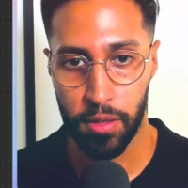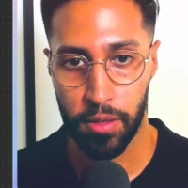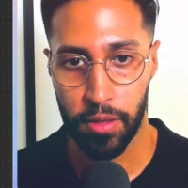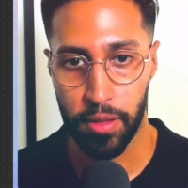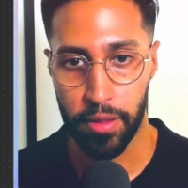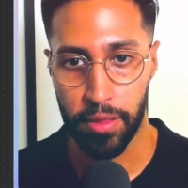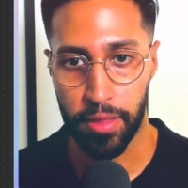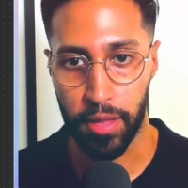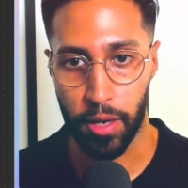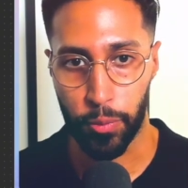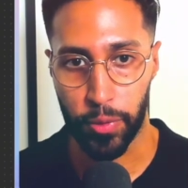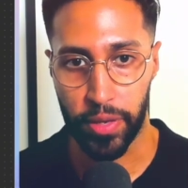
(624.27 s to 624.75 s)

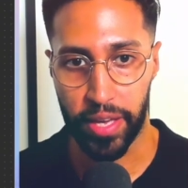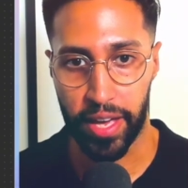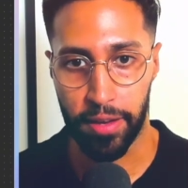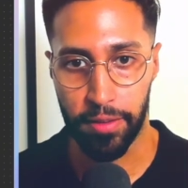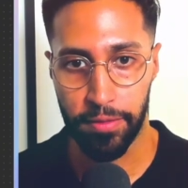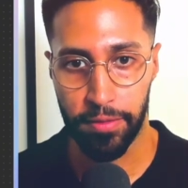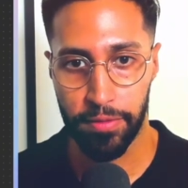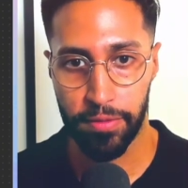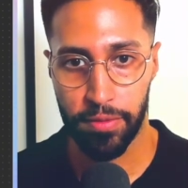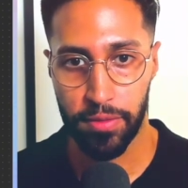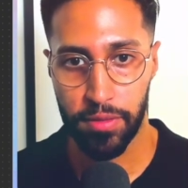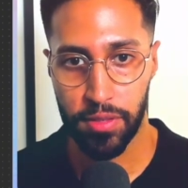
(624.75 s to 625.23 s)
that we have.
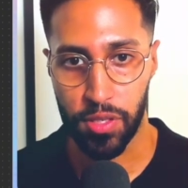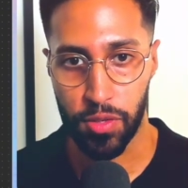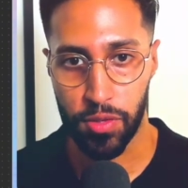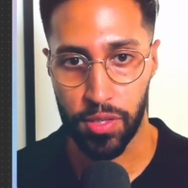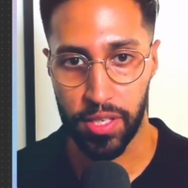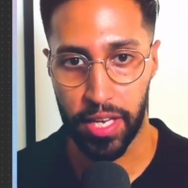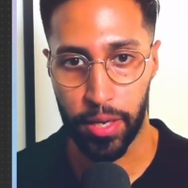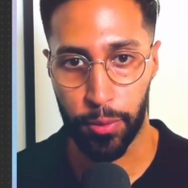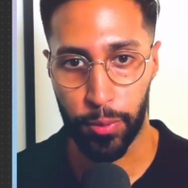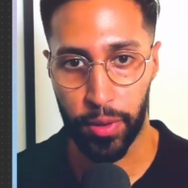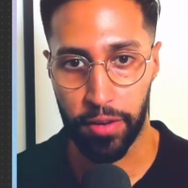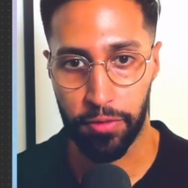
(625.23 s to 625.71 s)
So see
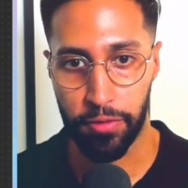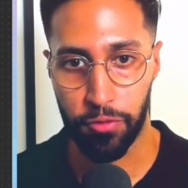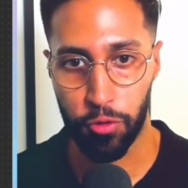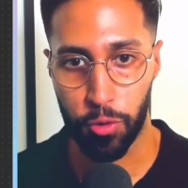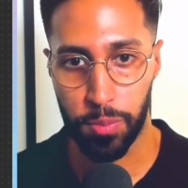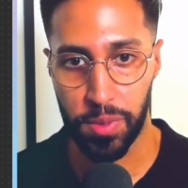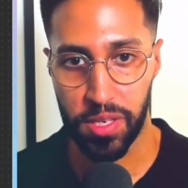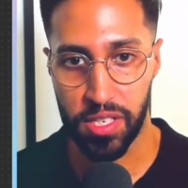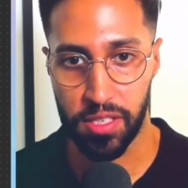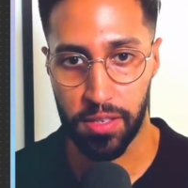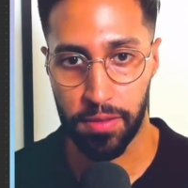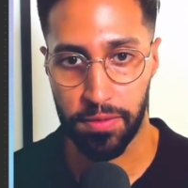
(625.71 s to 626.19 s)
here, we have 4
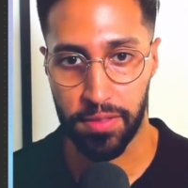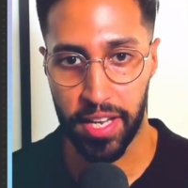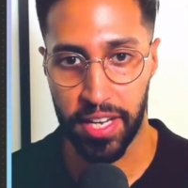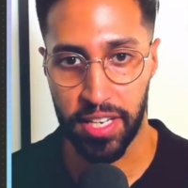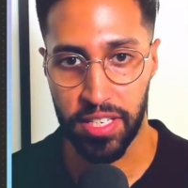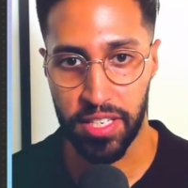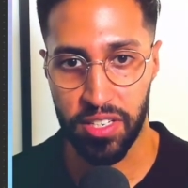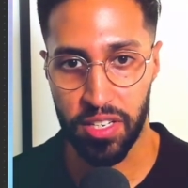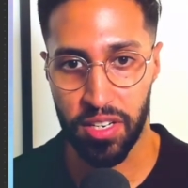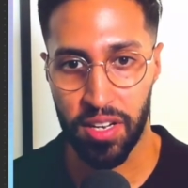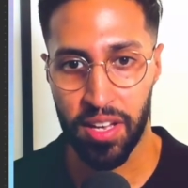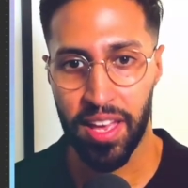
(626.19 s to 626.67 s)
pieces of
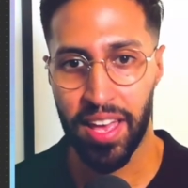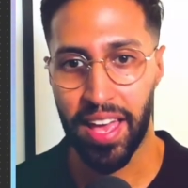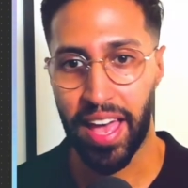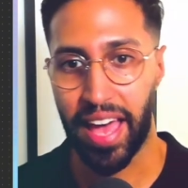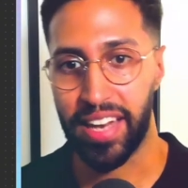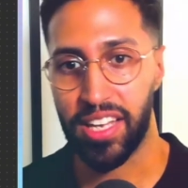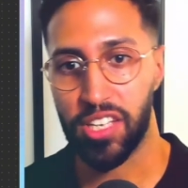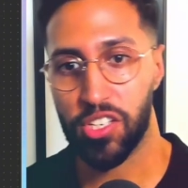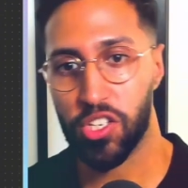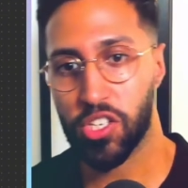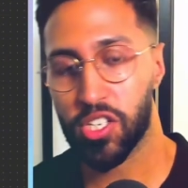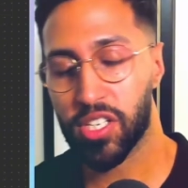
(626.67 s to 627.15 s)
data, and
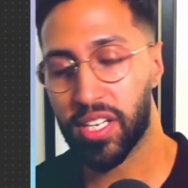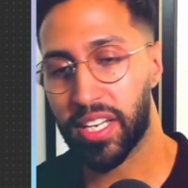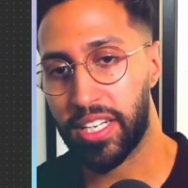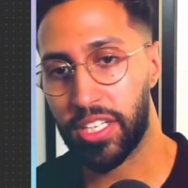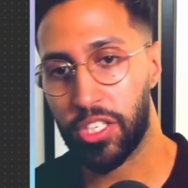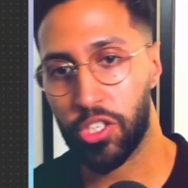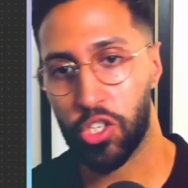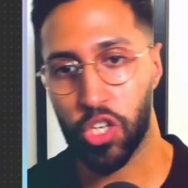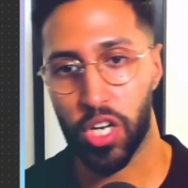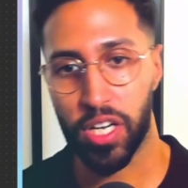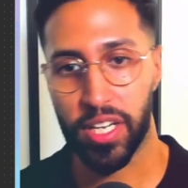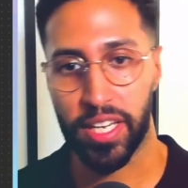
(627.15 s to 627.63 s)
it's just going to
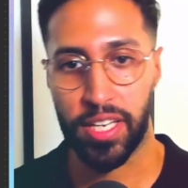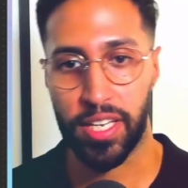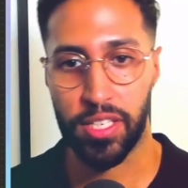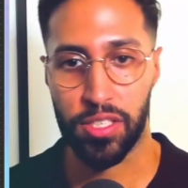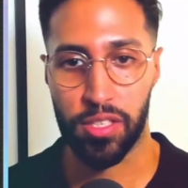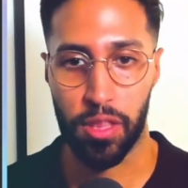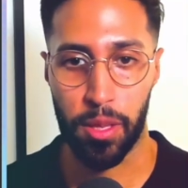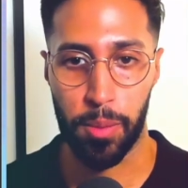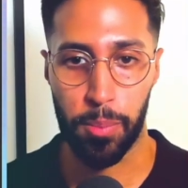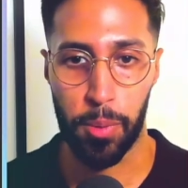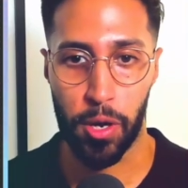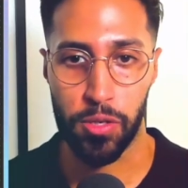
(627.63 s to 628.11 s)
chuck it into
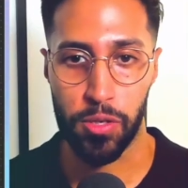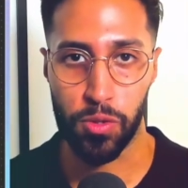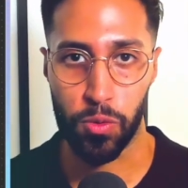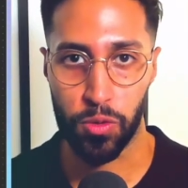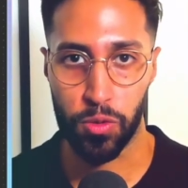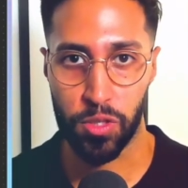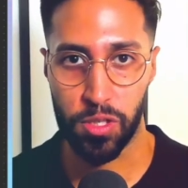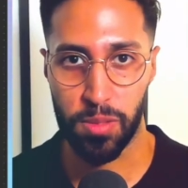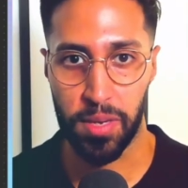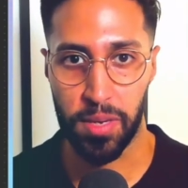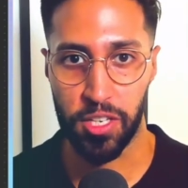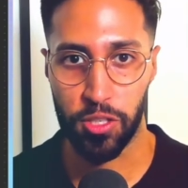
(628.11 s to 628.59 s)
the post
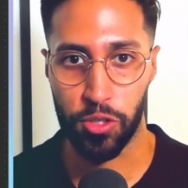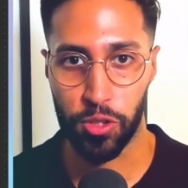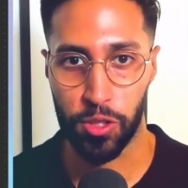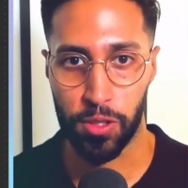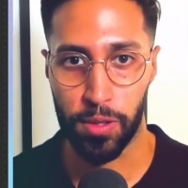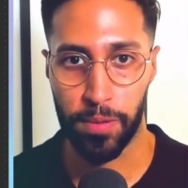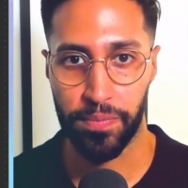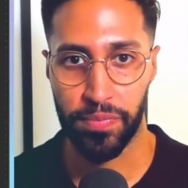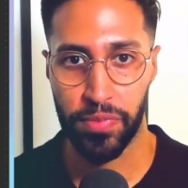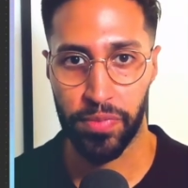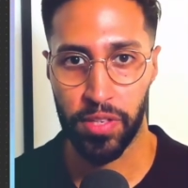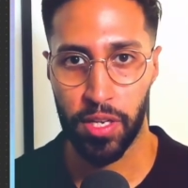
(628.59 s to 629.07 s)

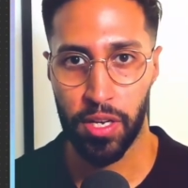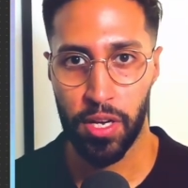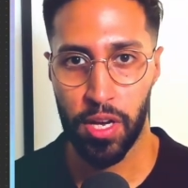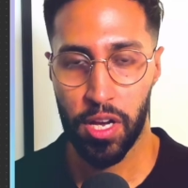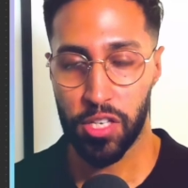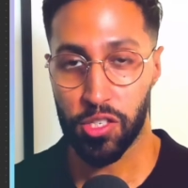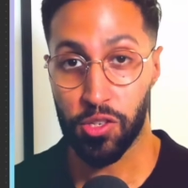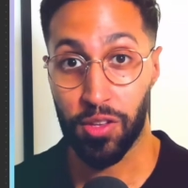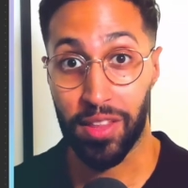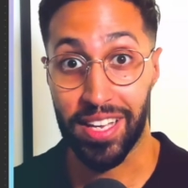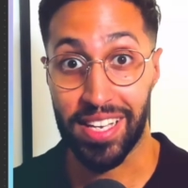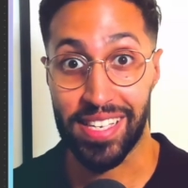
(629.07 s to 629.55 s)
automation.
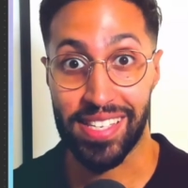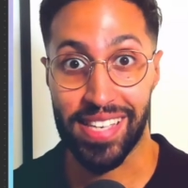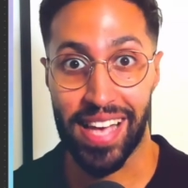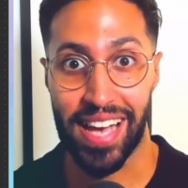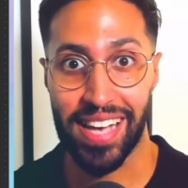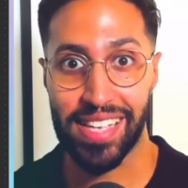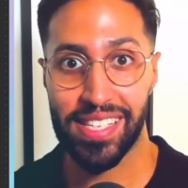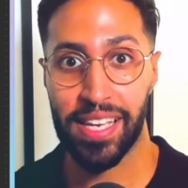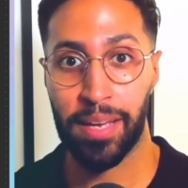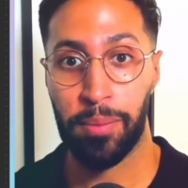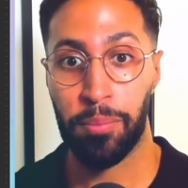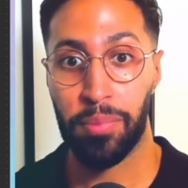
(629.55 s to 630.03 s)
So the exact
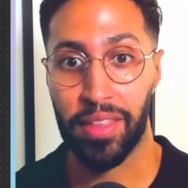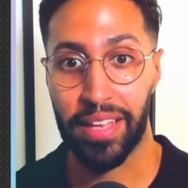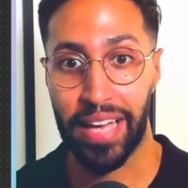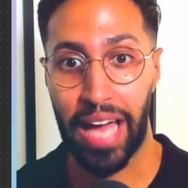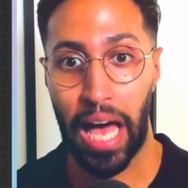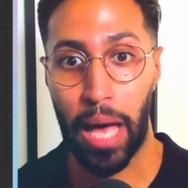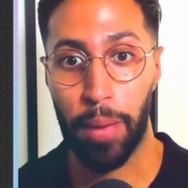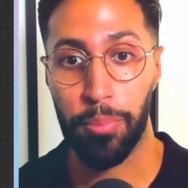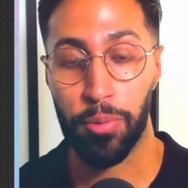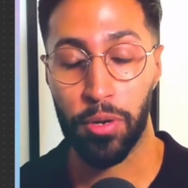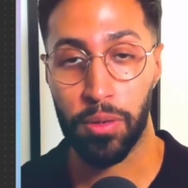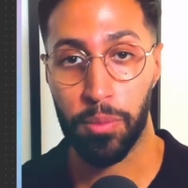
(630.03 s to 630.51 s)
same thing
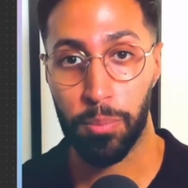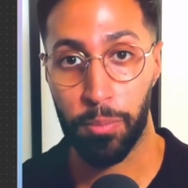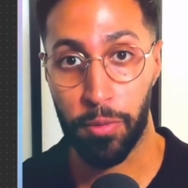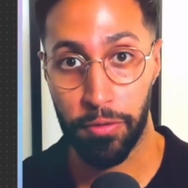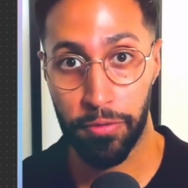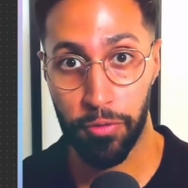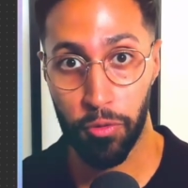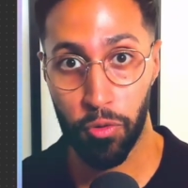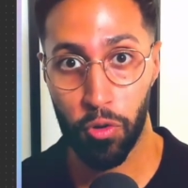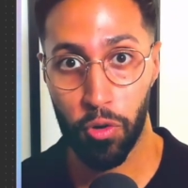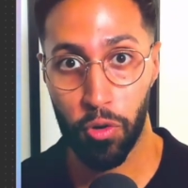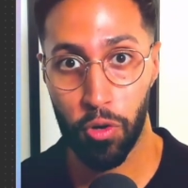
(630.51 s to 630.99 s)
happened
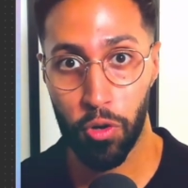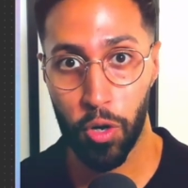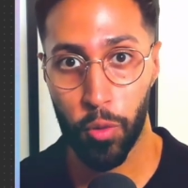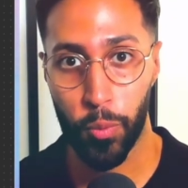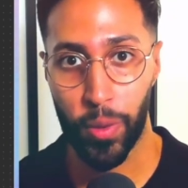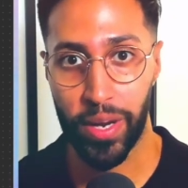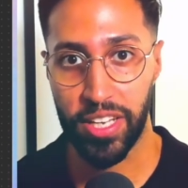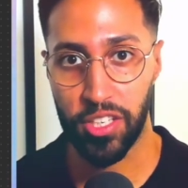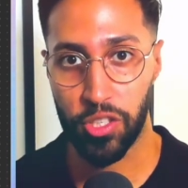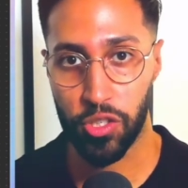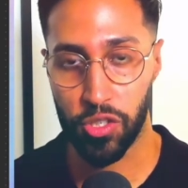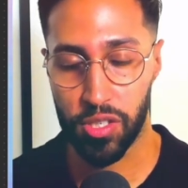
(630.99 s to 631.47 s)
before when
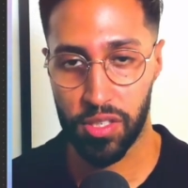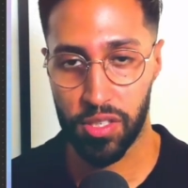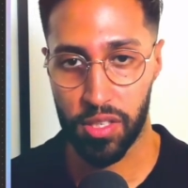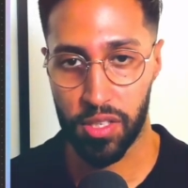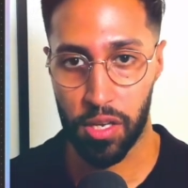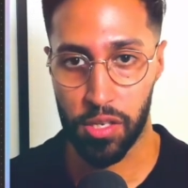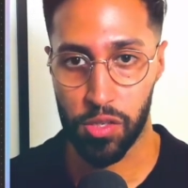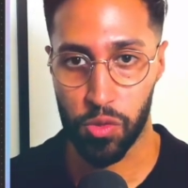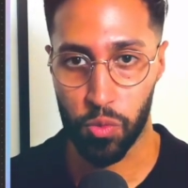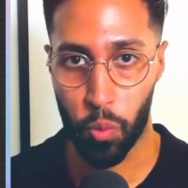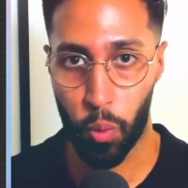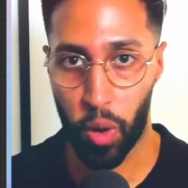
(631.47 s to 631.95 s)
it just
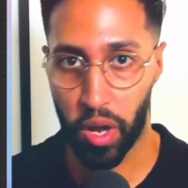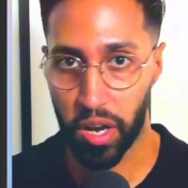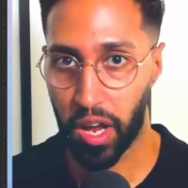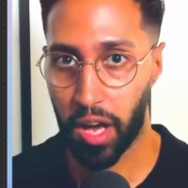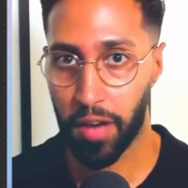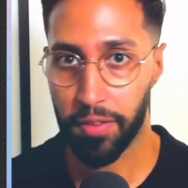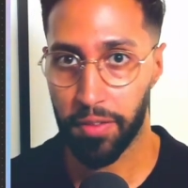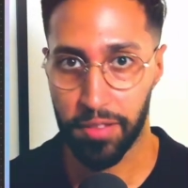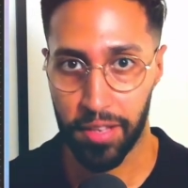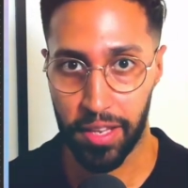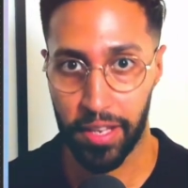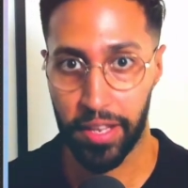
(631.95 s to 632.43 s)
does one
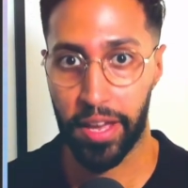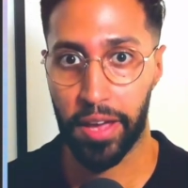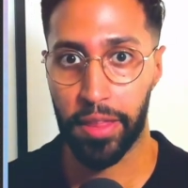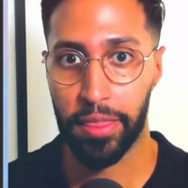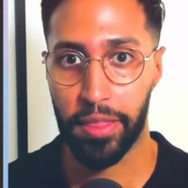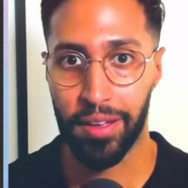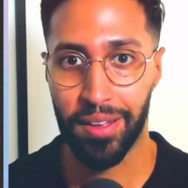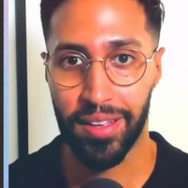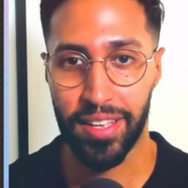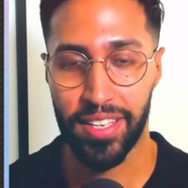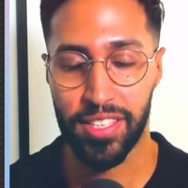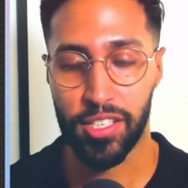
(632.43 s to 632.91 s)
after the
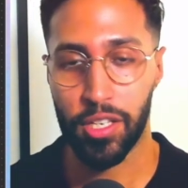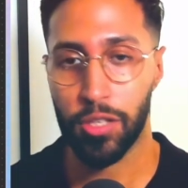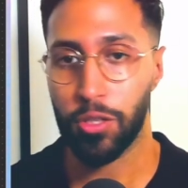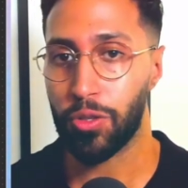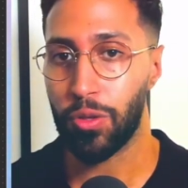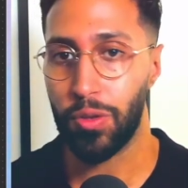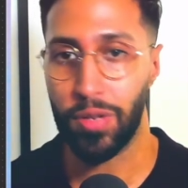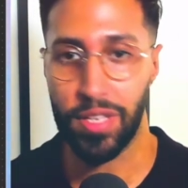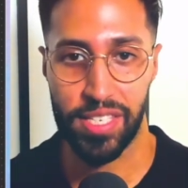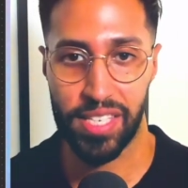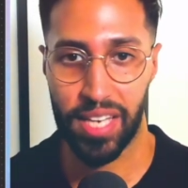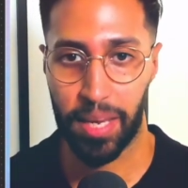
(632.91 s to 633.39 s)
other. It's going to do
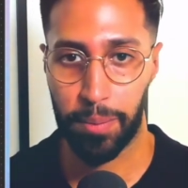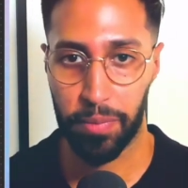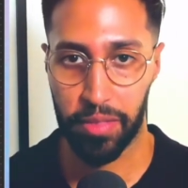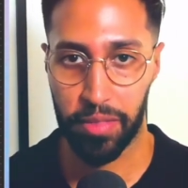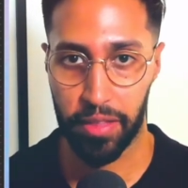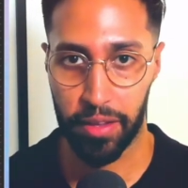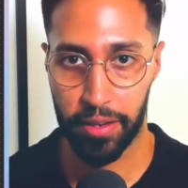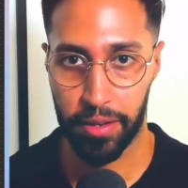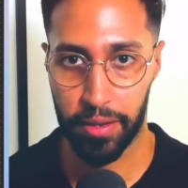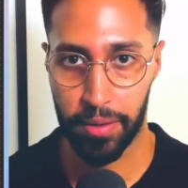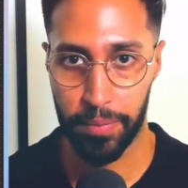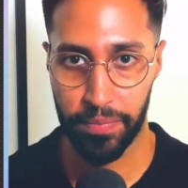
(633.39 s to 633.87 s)
the same
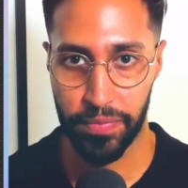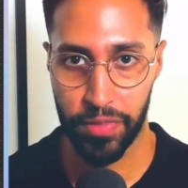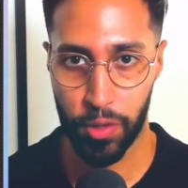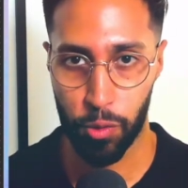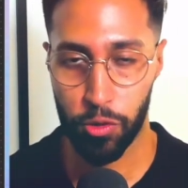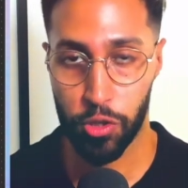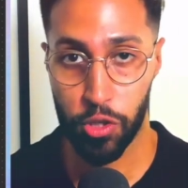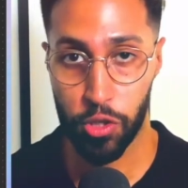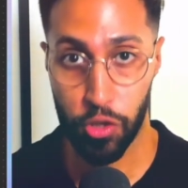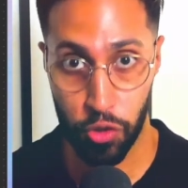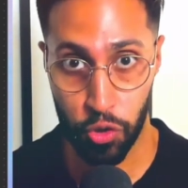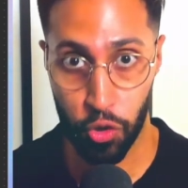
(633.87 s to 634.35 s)
thing,
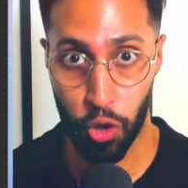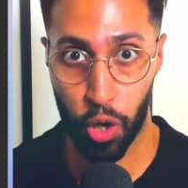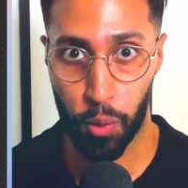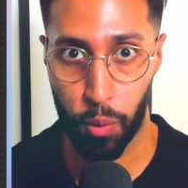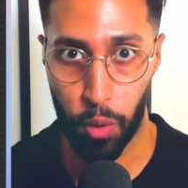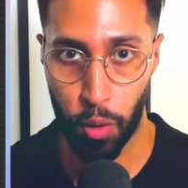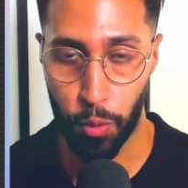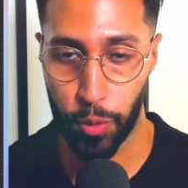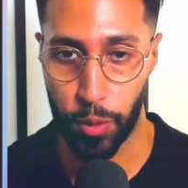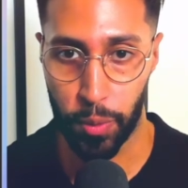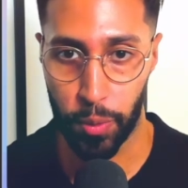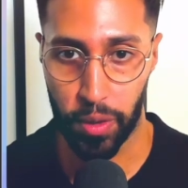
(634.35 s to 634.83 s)
which is not what
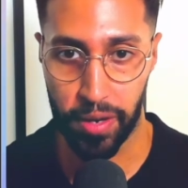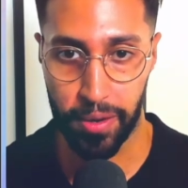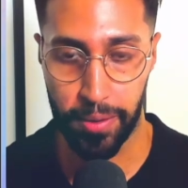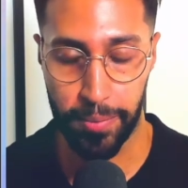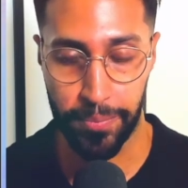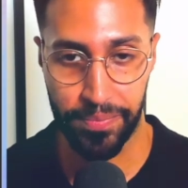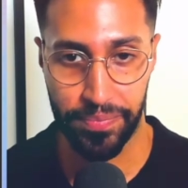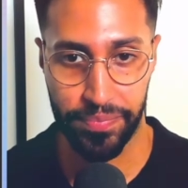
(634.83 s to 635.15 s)
we want.